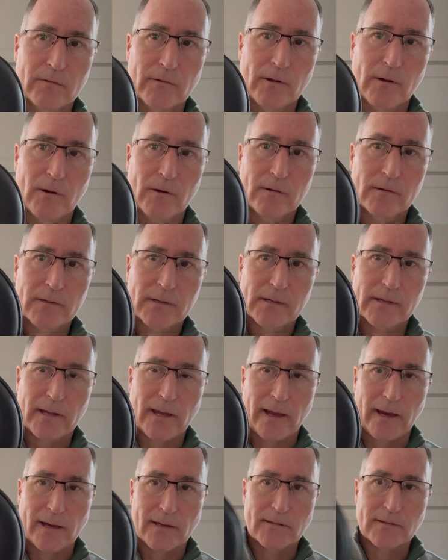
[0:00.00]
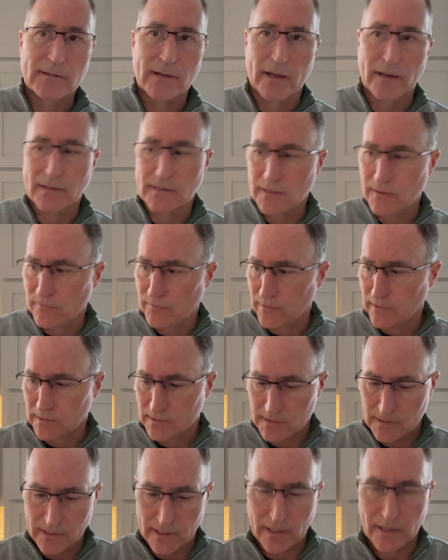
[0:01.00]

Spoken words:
know case got different